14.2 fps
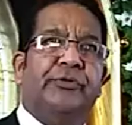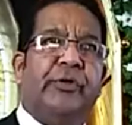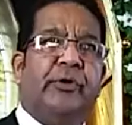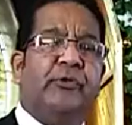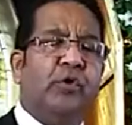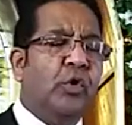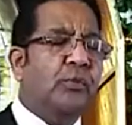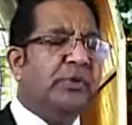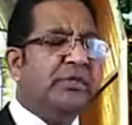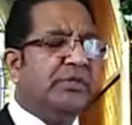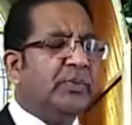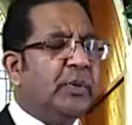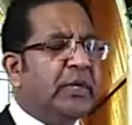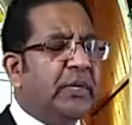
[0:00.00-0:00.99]
The
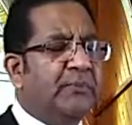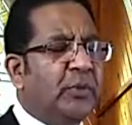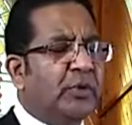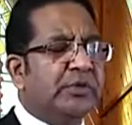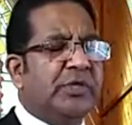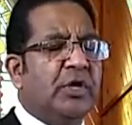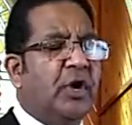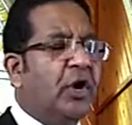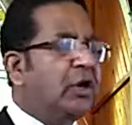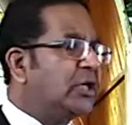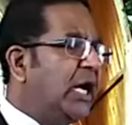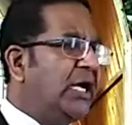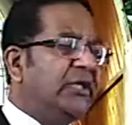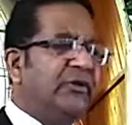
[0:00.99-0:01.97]
Romans were imposing
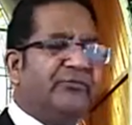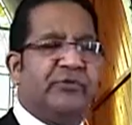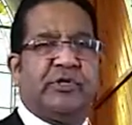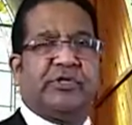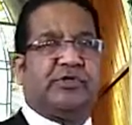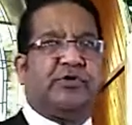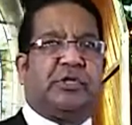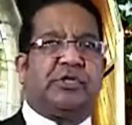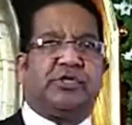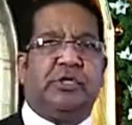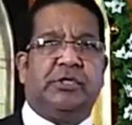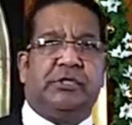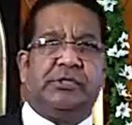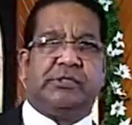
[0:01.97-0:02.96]
all kinds of
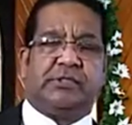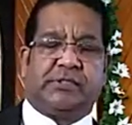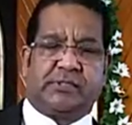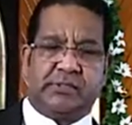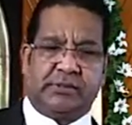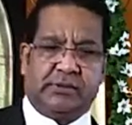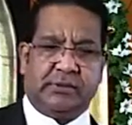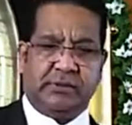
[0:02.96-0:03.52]
restrictions.